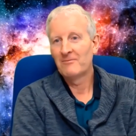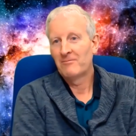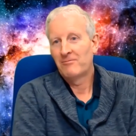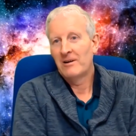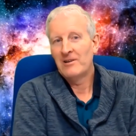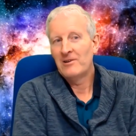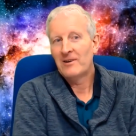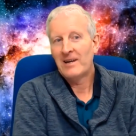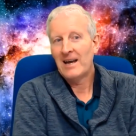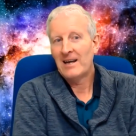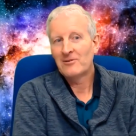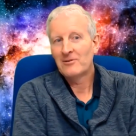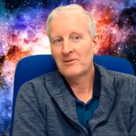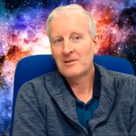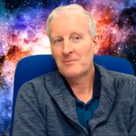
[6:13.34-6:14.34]
when you get
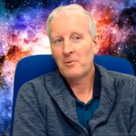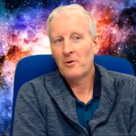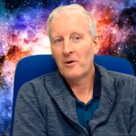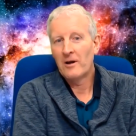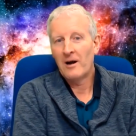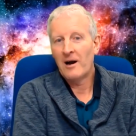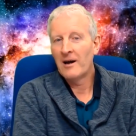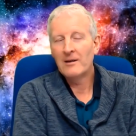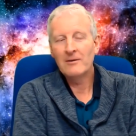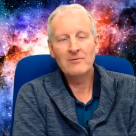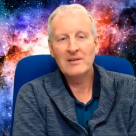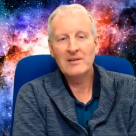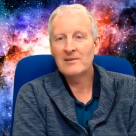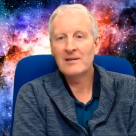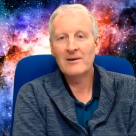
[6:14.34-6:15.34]
to this point. I don't
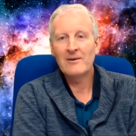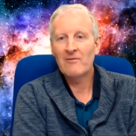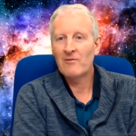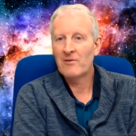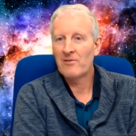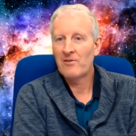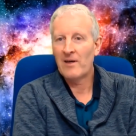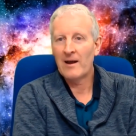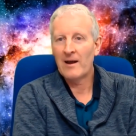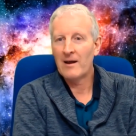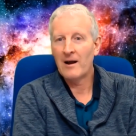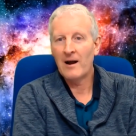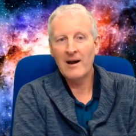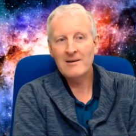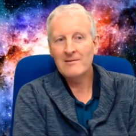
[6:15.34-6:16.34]
need to know everything.
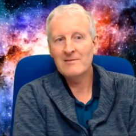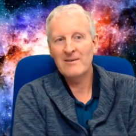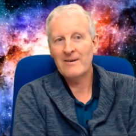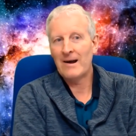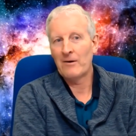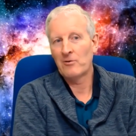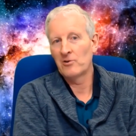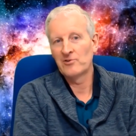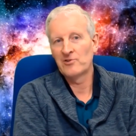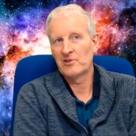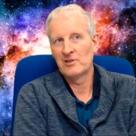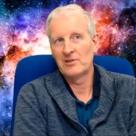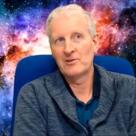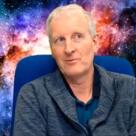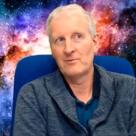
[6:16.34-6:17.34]
I don't know how God's
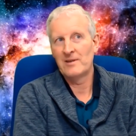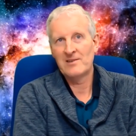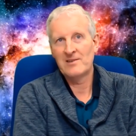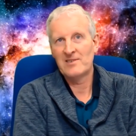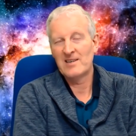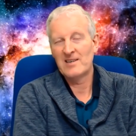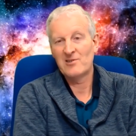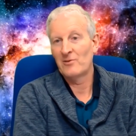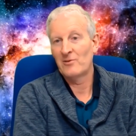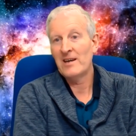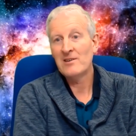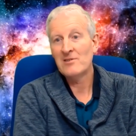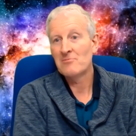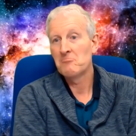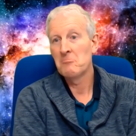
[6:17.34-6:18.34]
going to do this, this, or
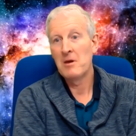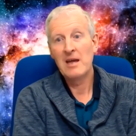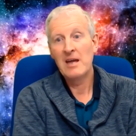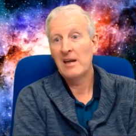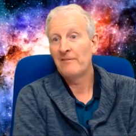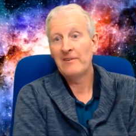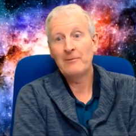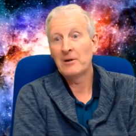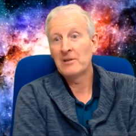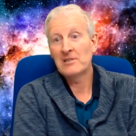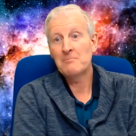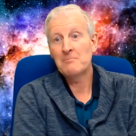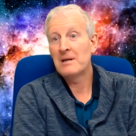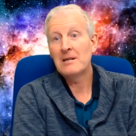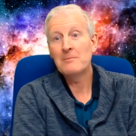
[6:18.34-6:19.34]
this. If He
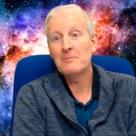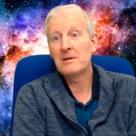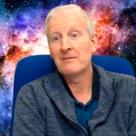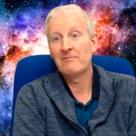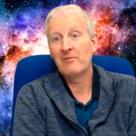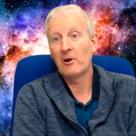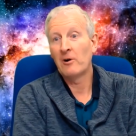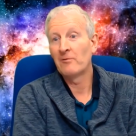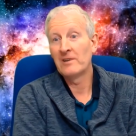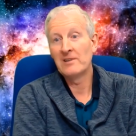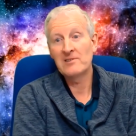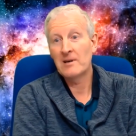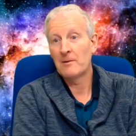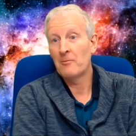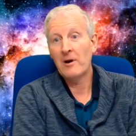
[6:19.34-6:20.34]
wants me to be involved in
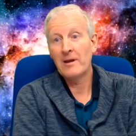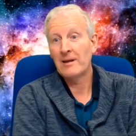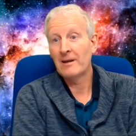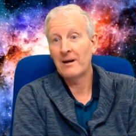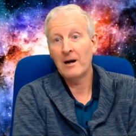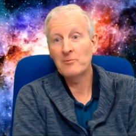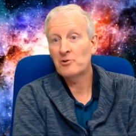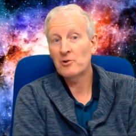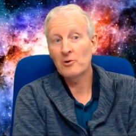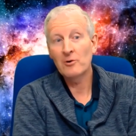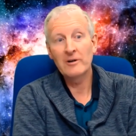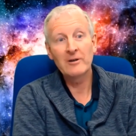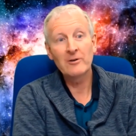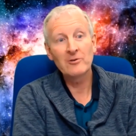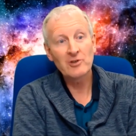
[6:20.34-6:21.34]
some way, I'm sure
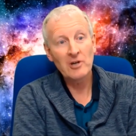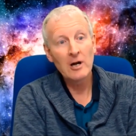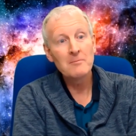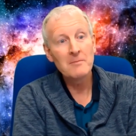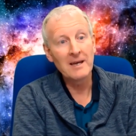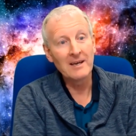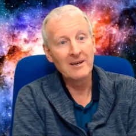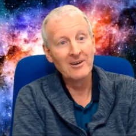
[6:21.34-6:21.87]
He'll show me.